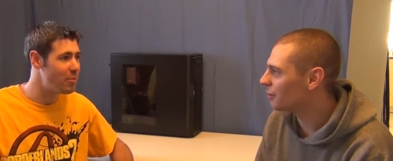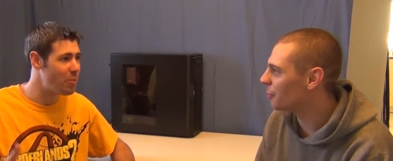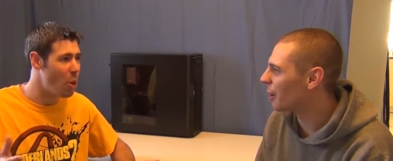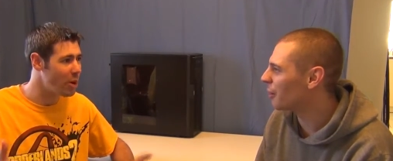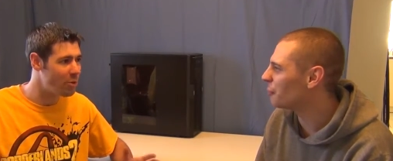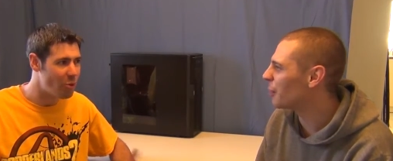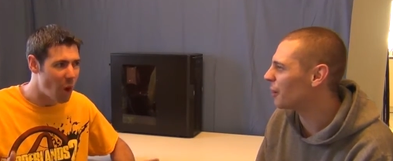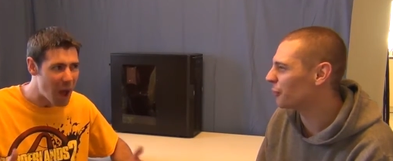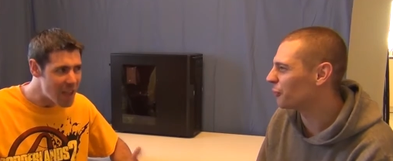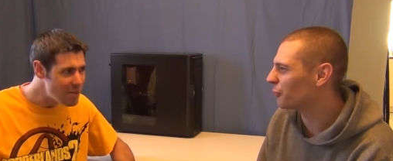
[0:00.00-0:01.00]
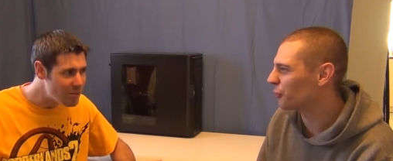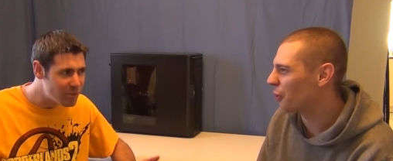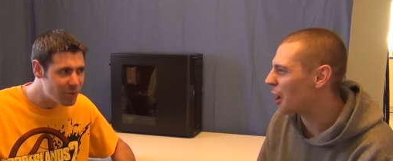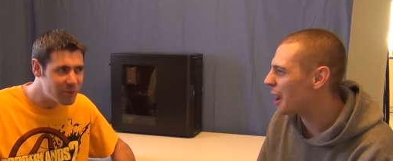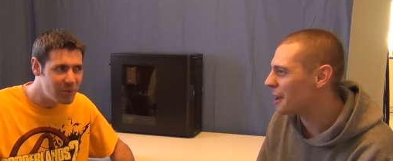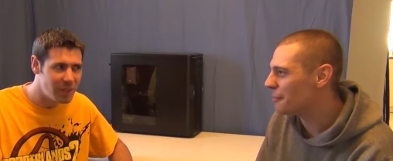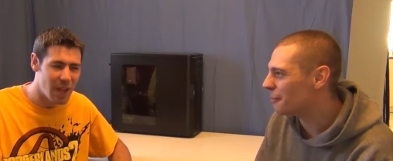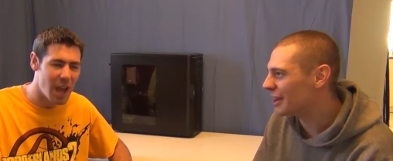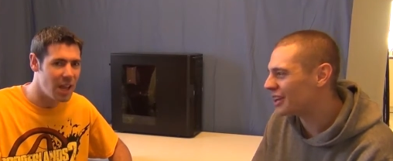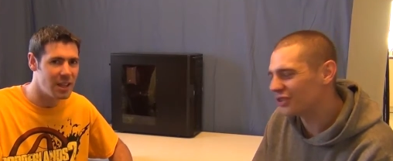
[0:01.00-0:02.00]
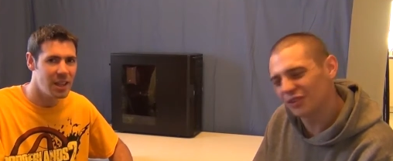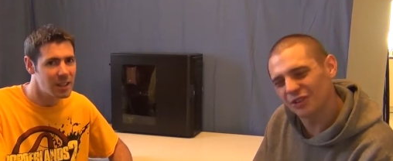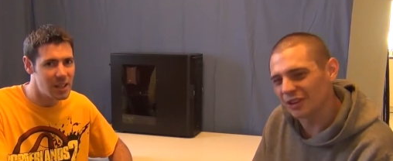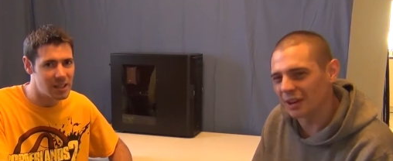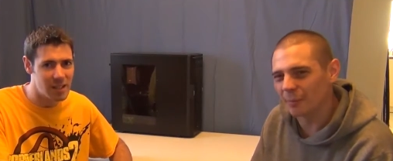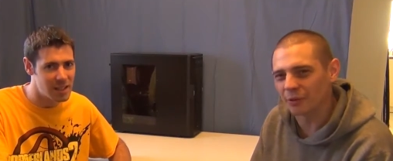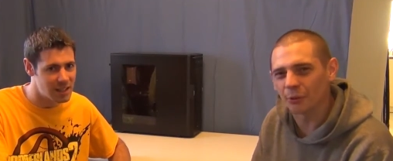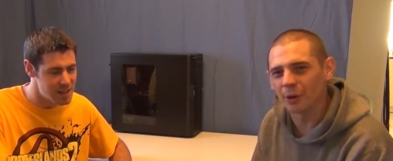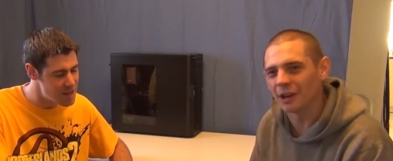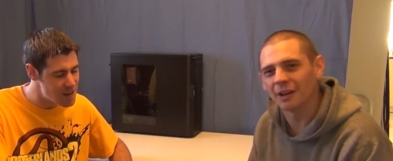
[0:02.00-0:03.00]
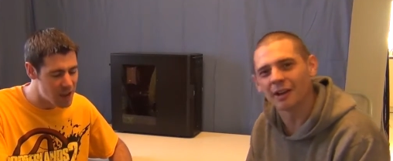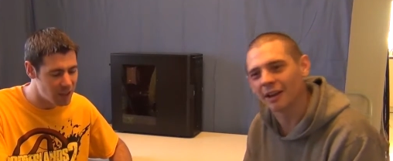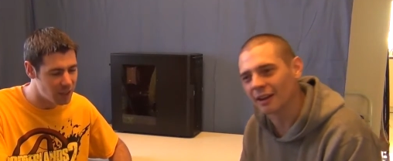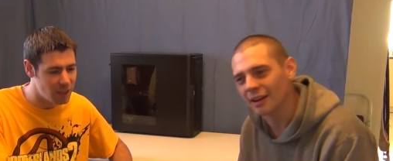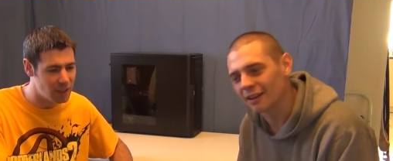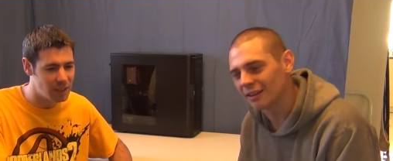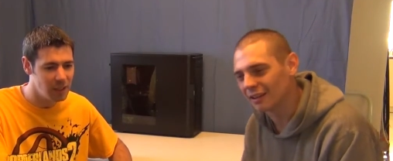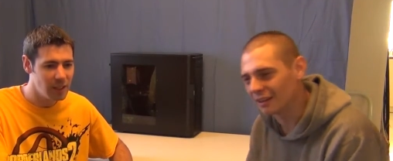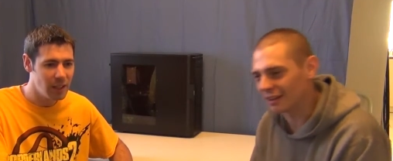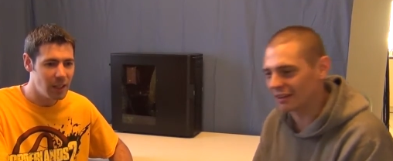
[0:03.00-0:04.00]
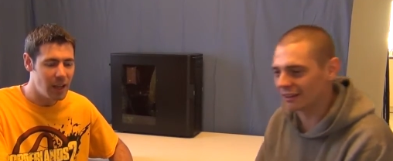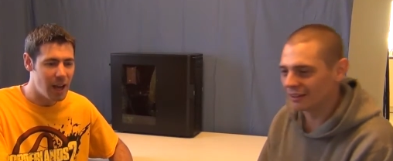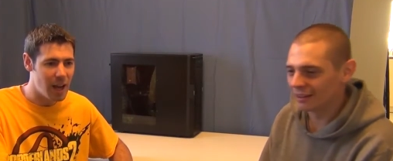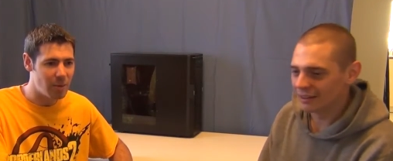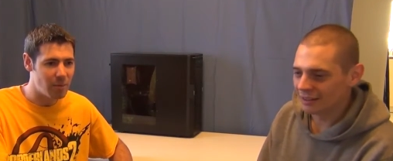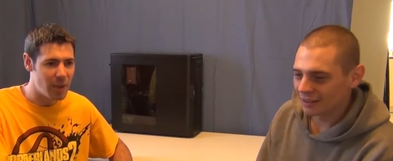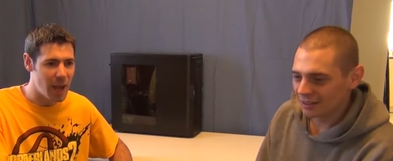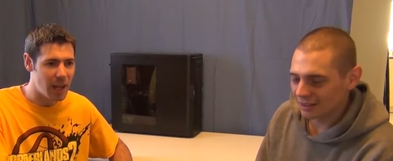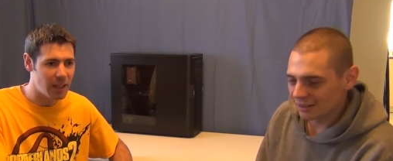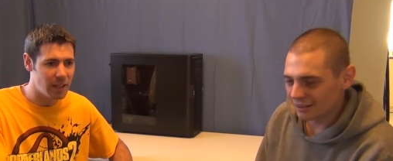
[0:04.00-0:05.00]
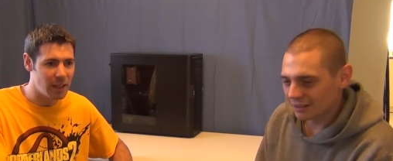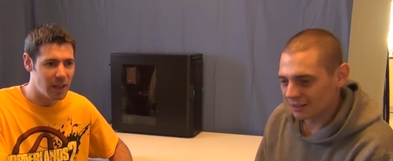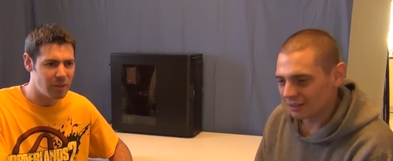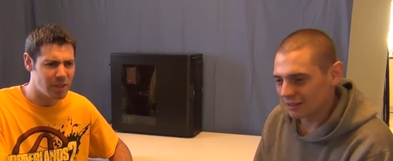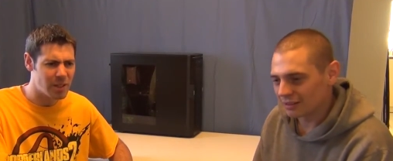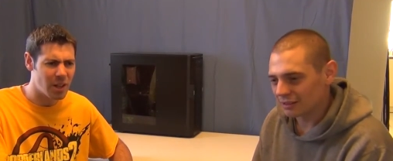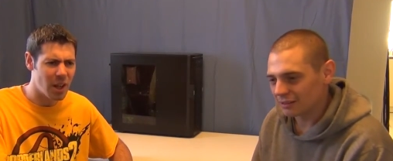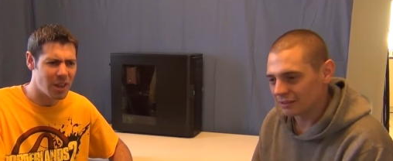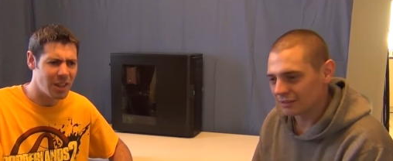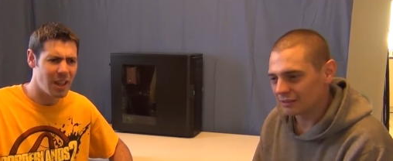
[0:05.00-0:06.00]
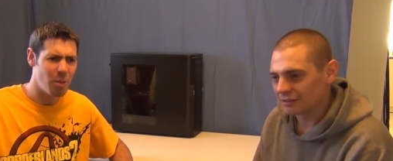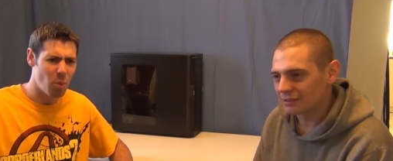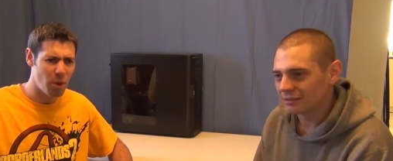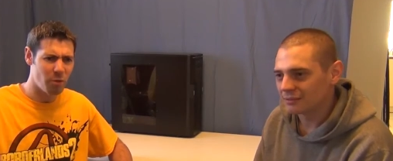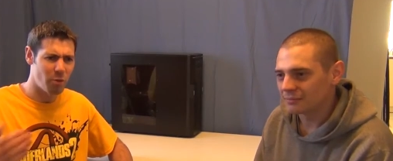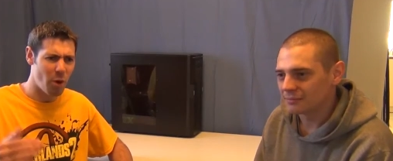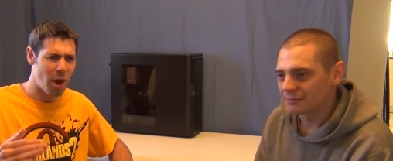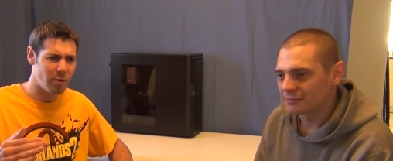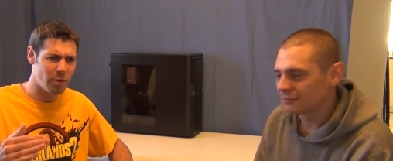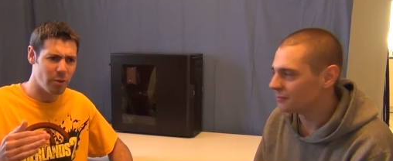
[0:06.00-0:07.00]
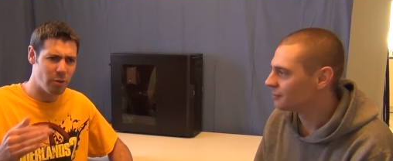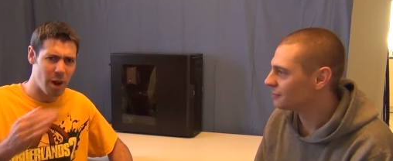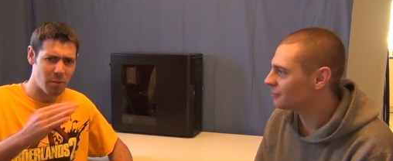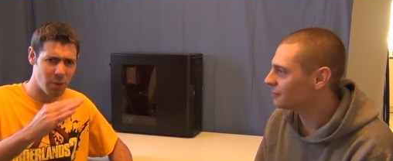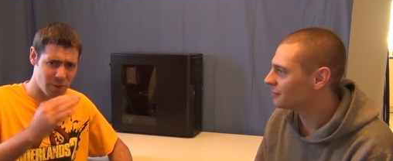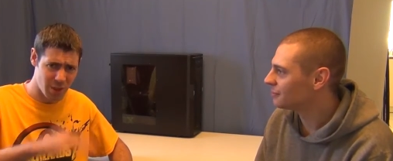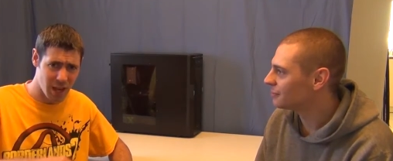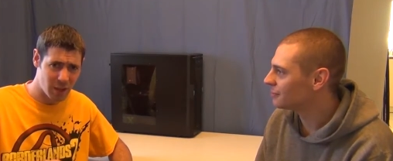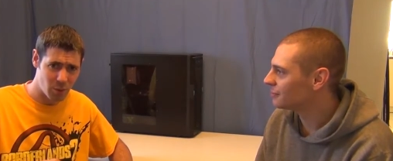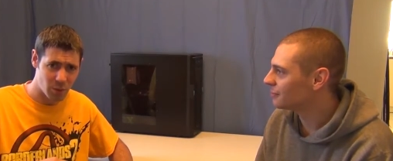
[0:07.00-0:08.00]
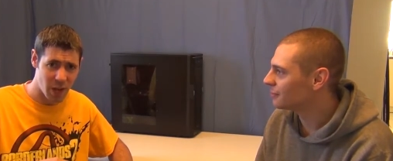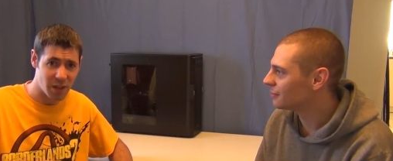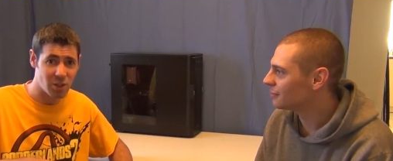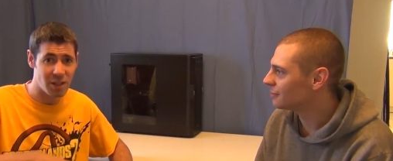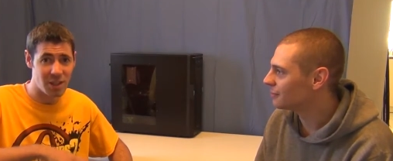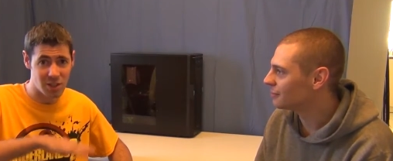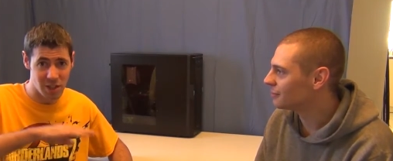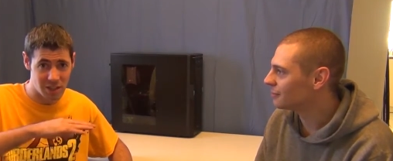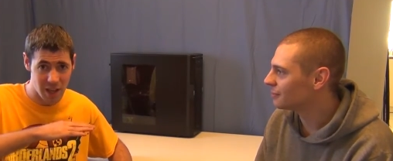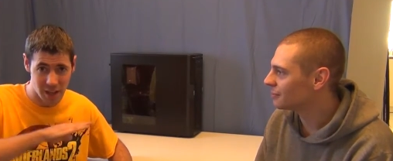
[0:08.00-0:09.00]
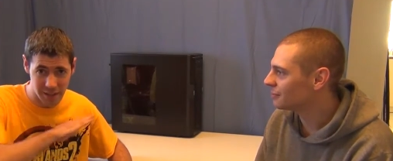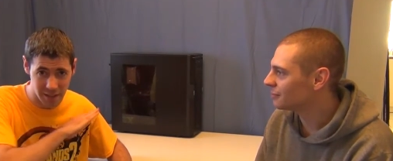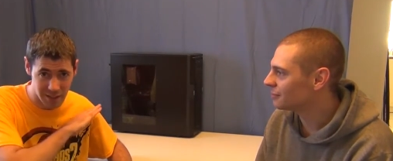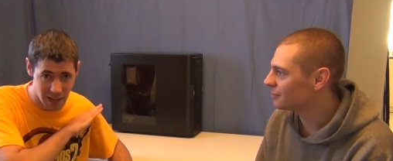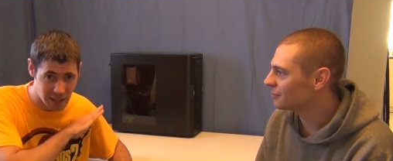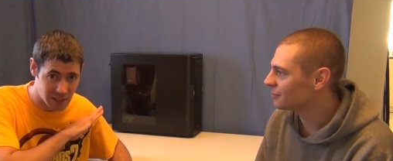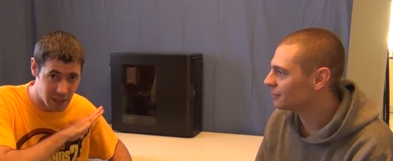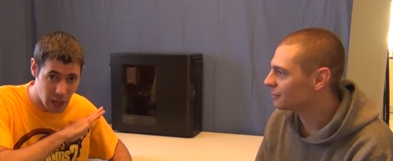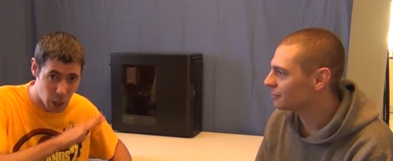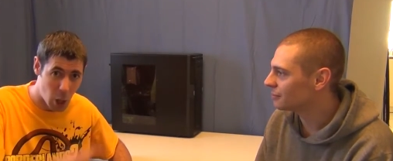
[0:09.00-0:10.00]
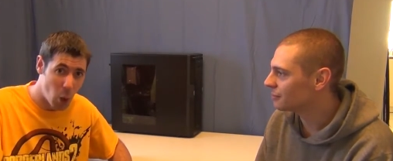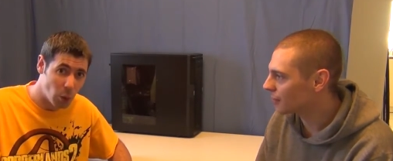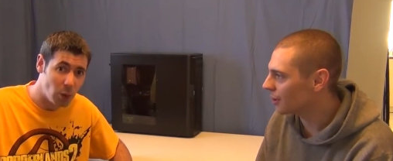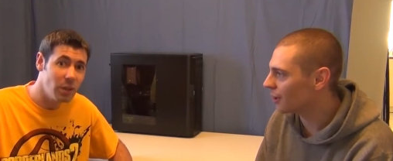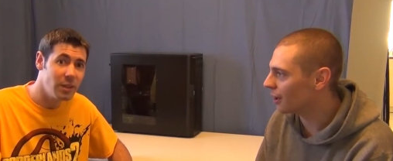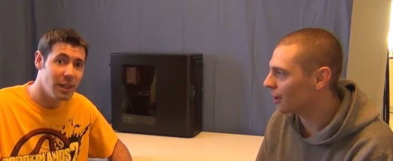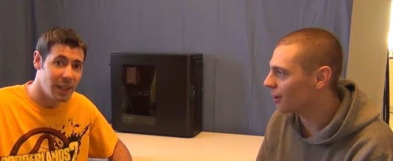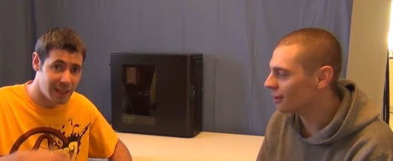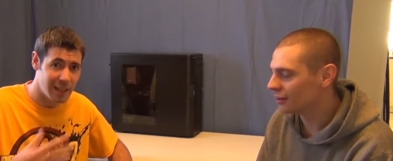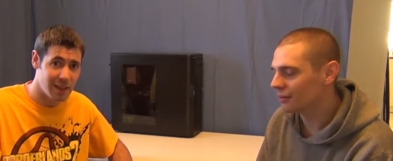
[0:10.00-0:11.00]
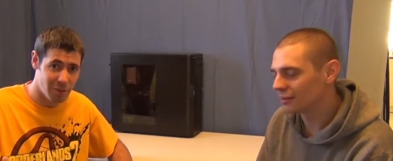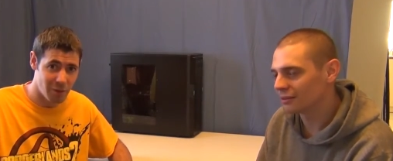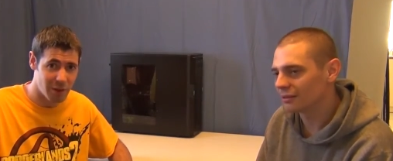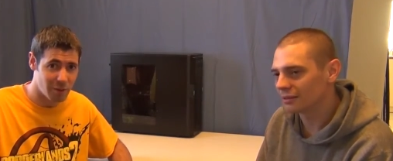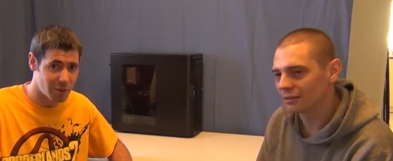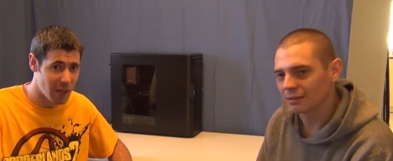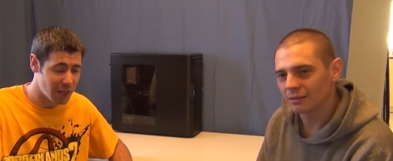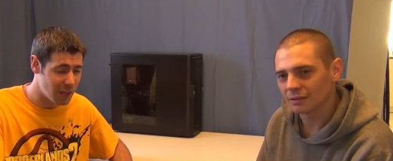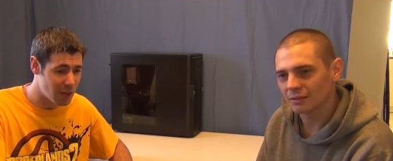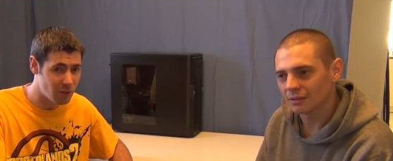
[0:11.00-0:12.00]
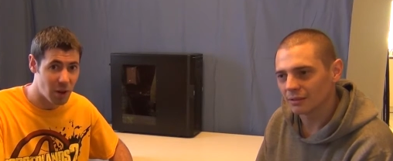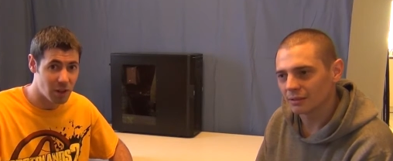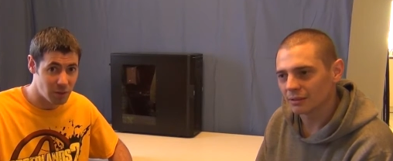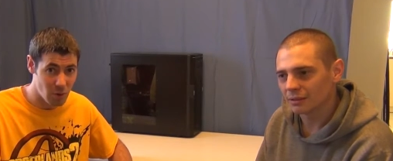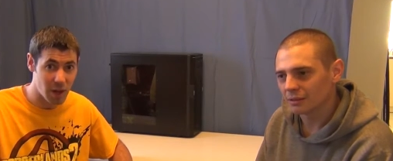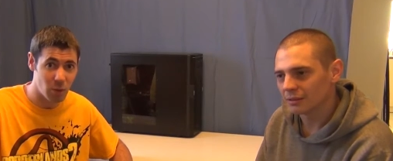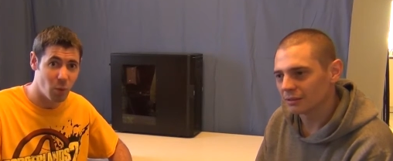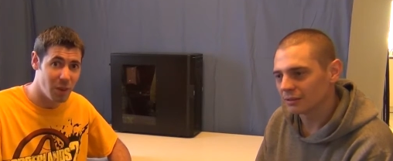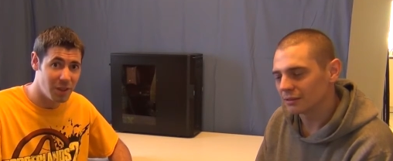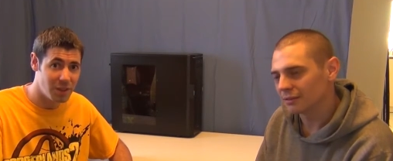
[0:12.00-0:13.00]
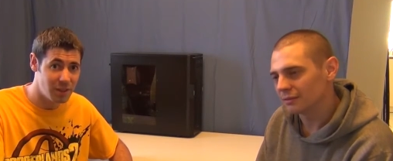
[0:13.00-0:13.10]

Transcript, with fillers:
Speaker 1: there's about a, about a frame yeah, there's, yeah, there's between it, yeah. in it. Yeah. Um, and even still, I think that 0.5 of a frame per second was actually in the GTX 680 alone. Yeah. In in the favor of that card rather than running with